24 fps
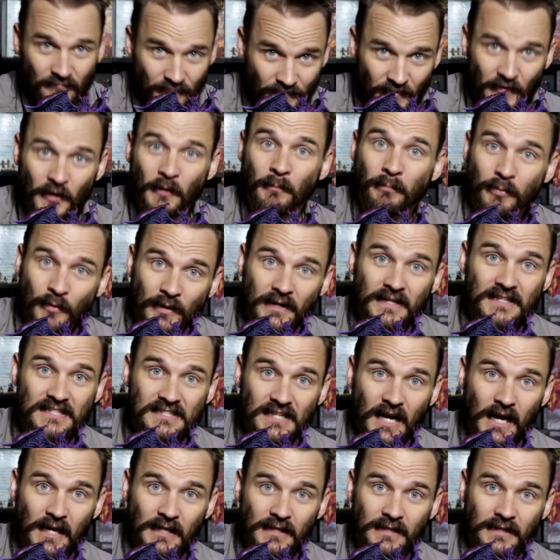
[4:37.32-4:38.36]
feel pretty
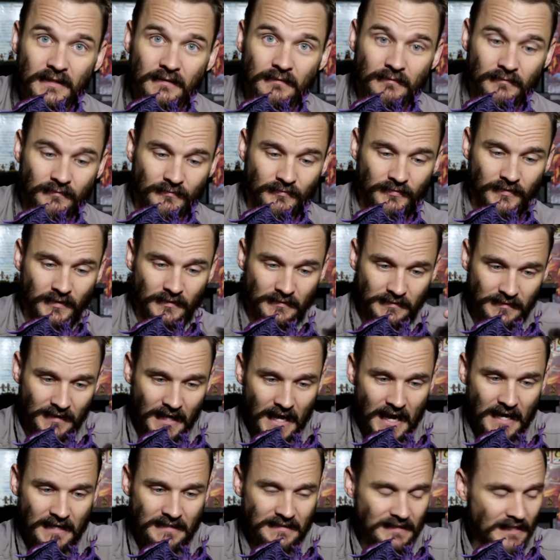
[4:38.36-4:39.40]
solid. They're
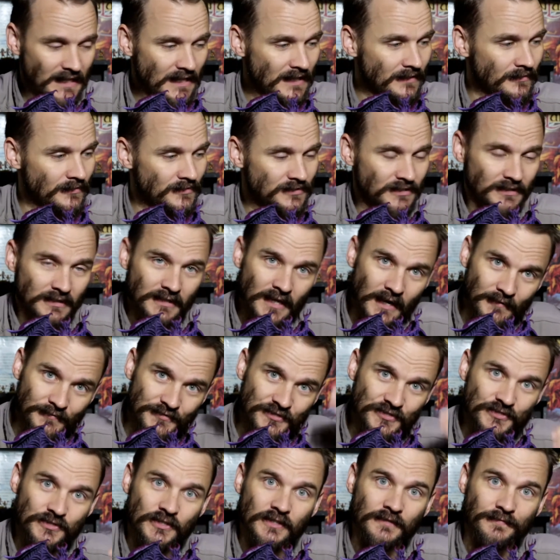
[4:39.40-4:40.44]
locked in. There's enough
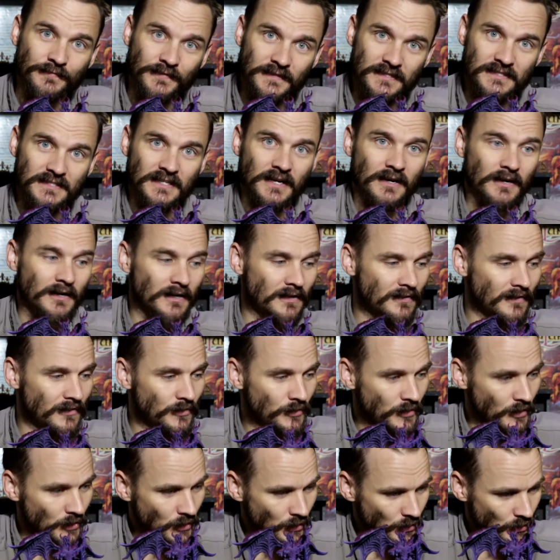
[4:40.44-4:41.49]
surface area that
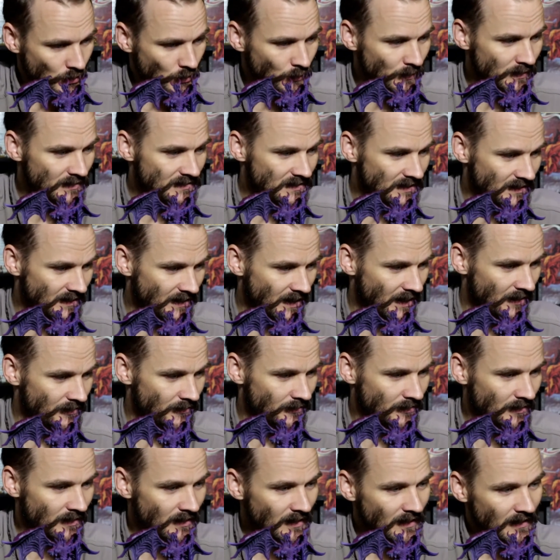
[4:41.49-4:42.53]
you can glue it
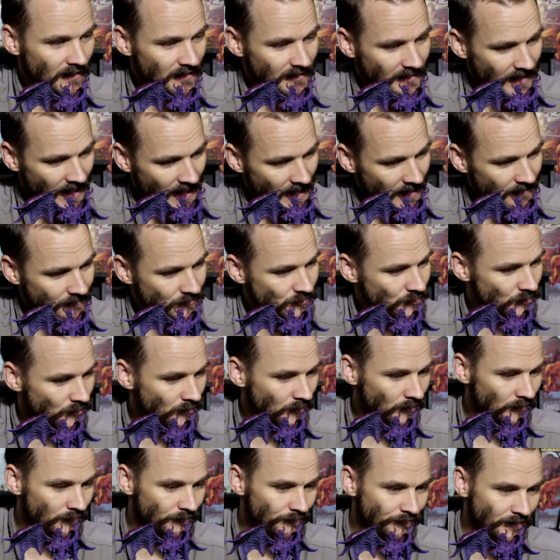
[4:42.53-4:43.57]
together. Cave
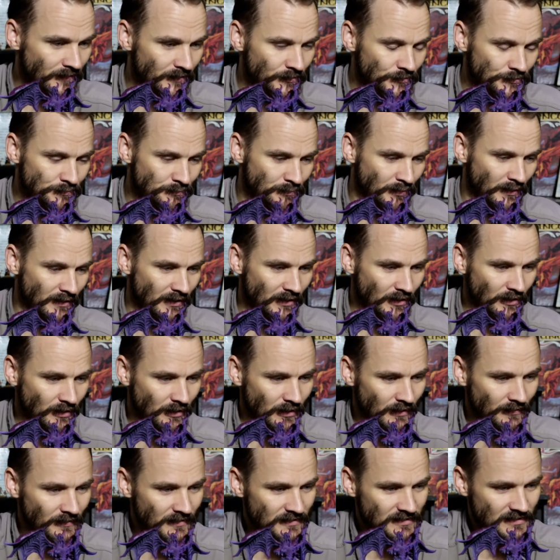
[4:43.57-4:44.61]
Troll feels pretty
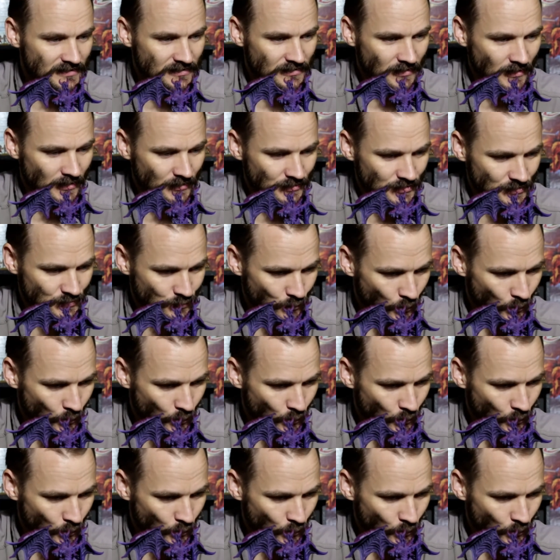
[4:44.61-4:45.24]
good. This is all just